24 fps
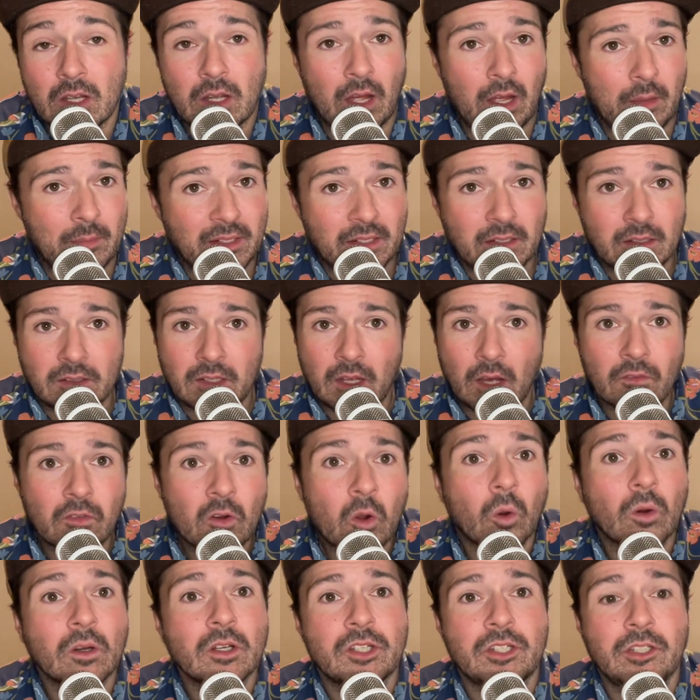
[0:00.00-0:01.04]
I mean, of
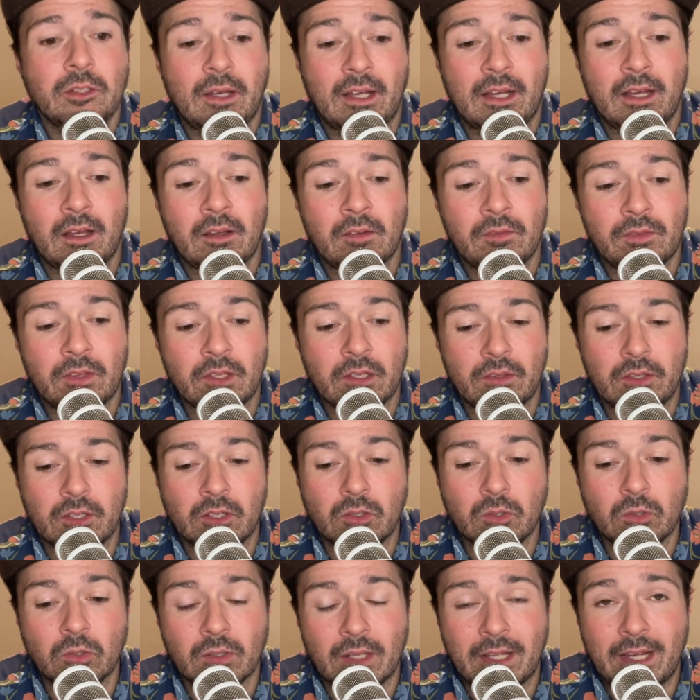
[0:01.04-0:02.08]
course, you have the, the
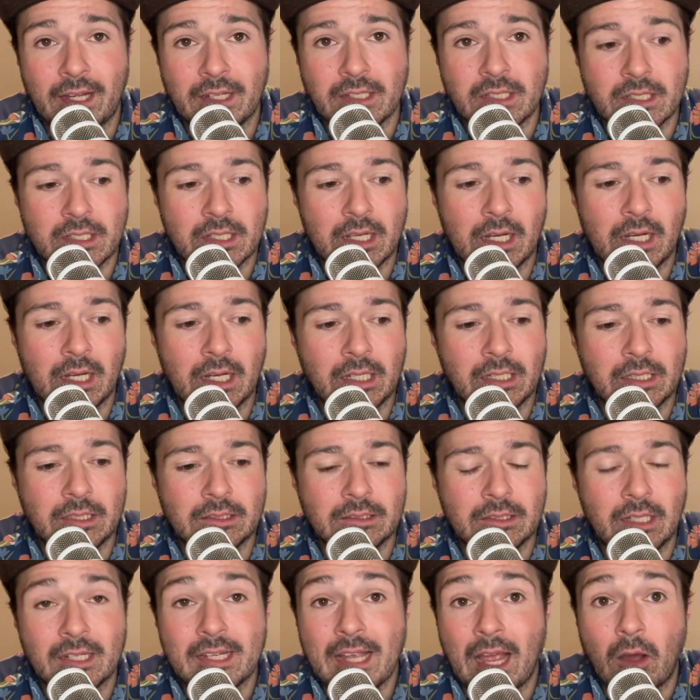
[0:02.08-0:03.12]
Google Ads uh,
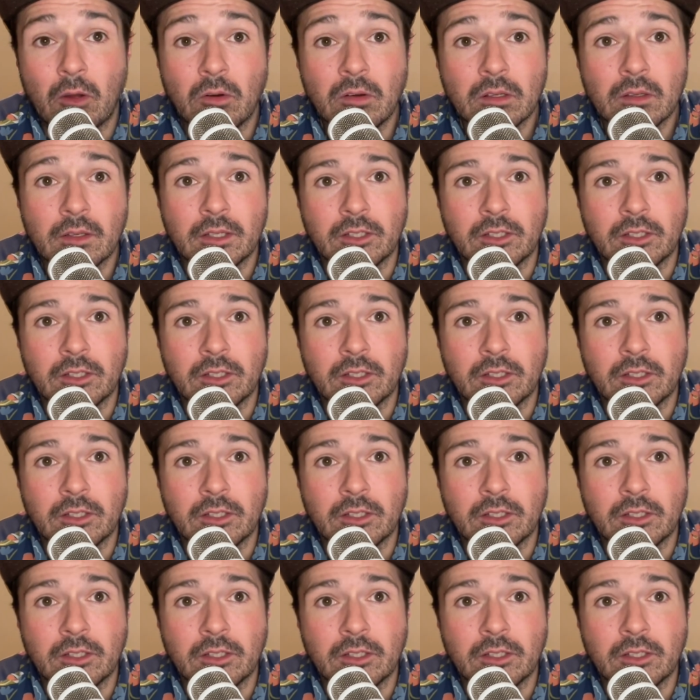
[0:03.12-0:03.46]
account.